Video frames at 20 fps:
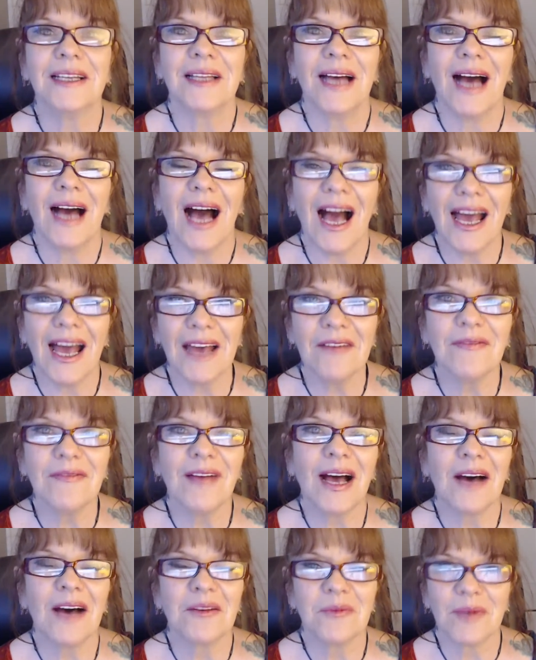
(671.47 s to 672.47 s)
I have
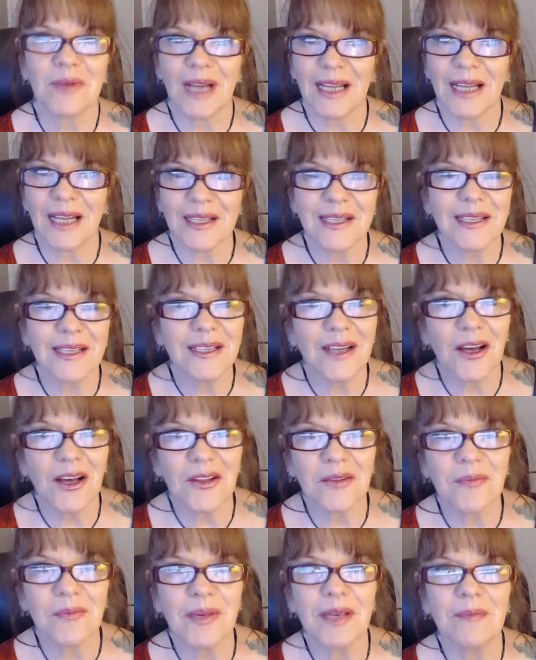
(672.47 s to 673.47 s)
found when I listen to
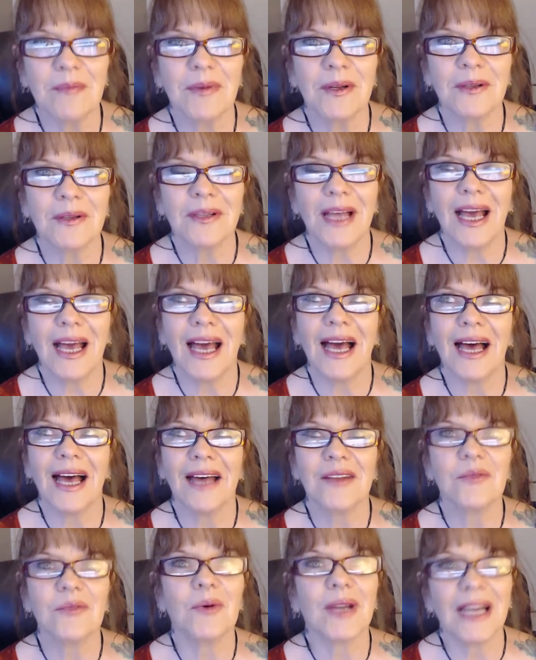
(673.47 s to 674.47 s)
other people
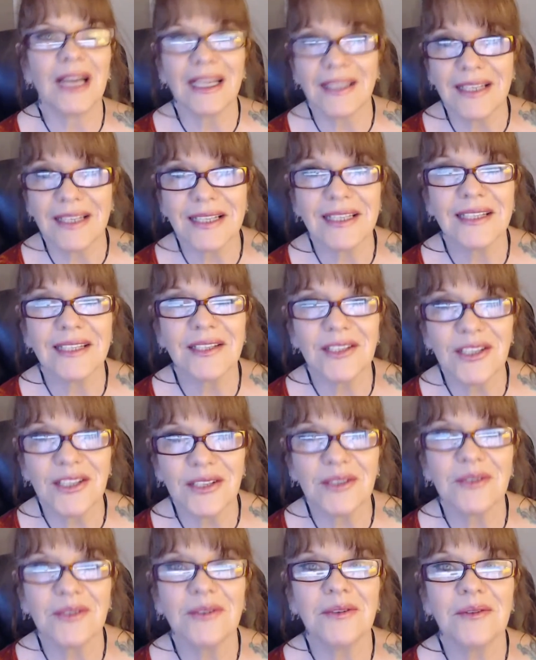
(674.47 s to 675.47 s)
and when I listen
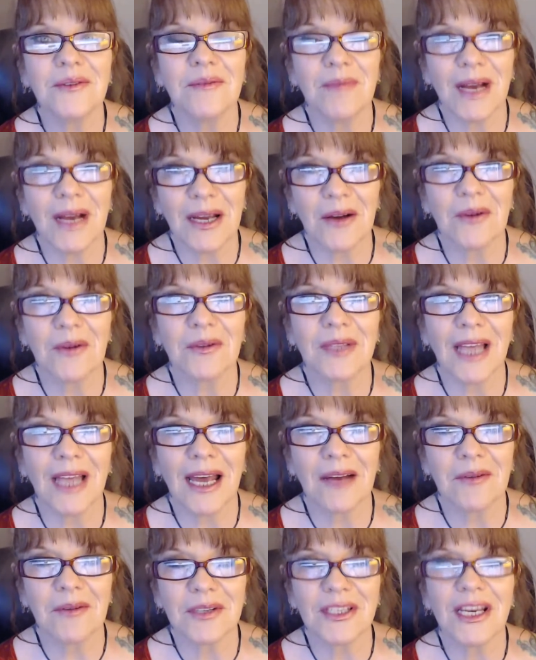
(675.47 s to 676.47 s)
to my own
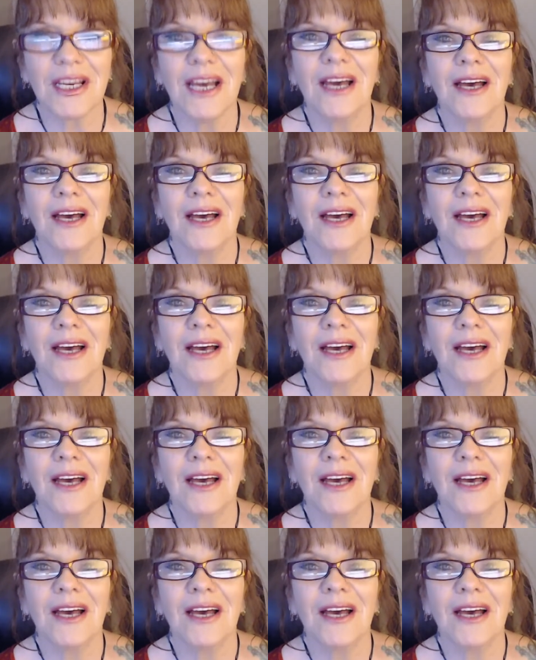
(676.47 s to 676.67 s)
language,